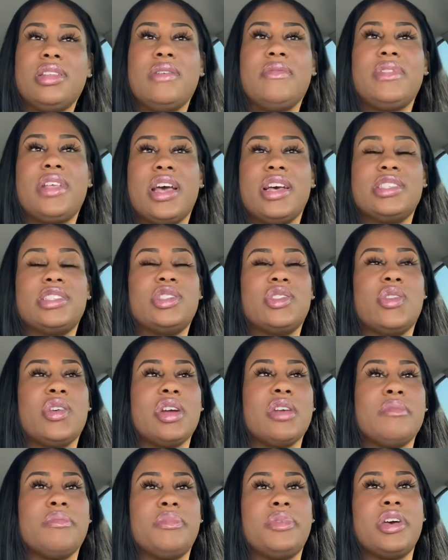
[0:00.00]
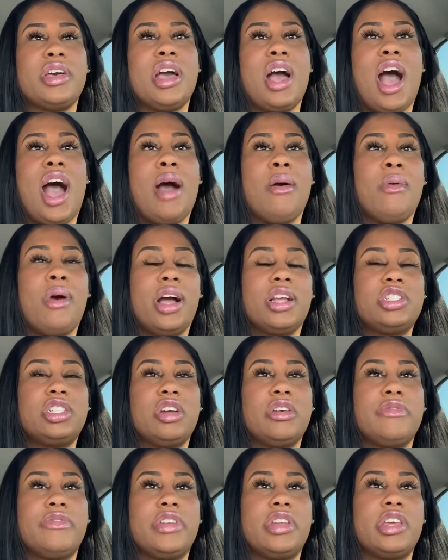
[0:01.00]
of that sort. But I watched
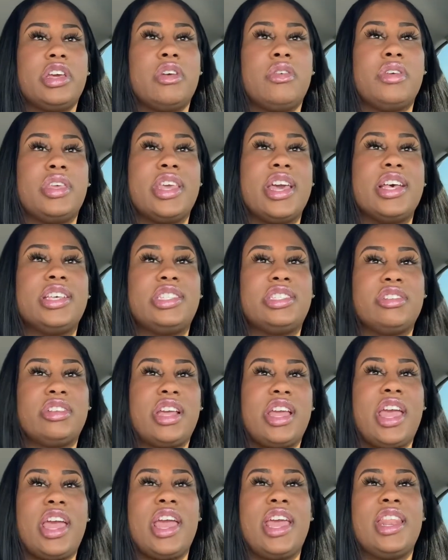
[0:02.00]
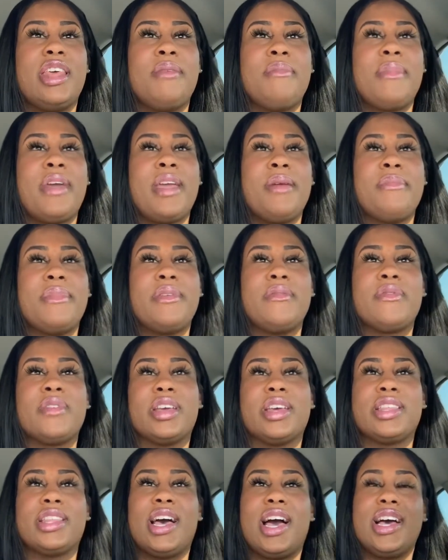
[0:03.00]
her video yesterday, and it made me
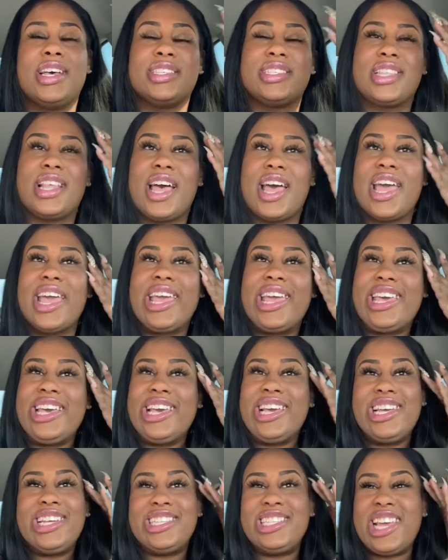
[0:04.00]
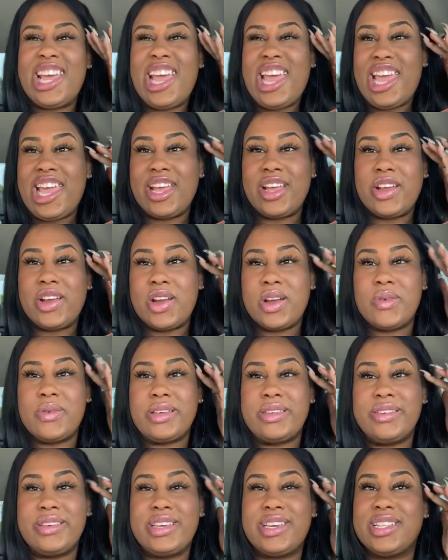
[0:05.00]
realize, like, dang, girl,
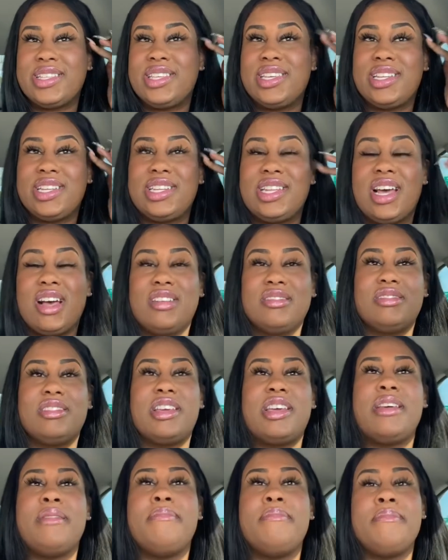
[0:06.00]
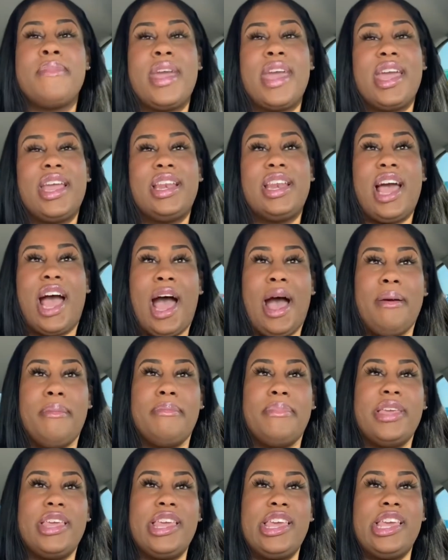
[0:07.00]
when you get to the doctor, it may
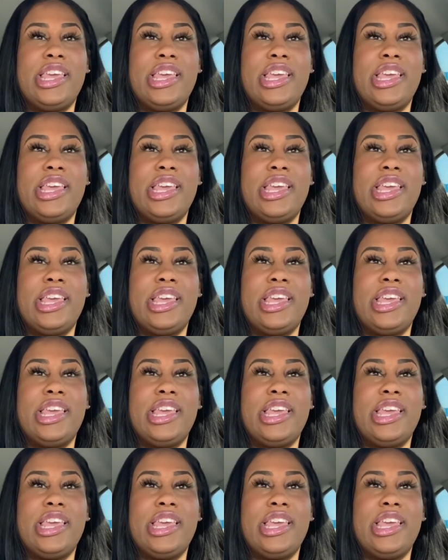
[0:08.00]
not be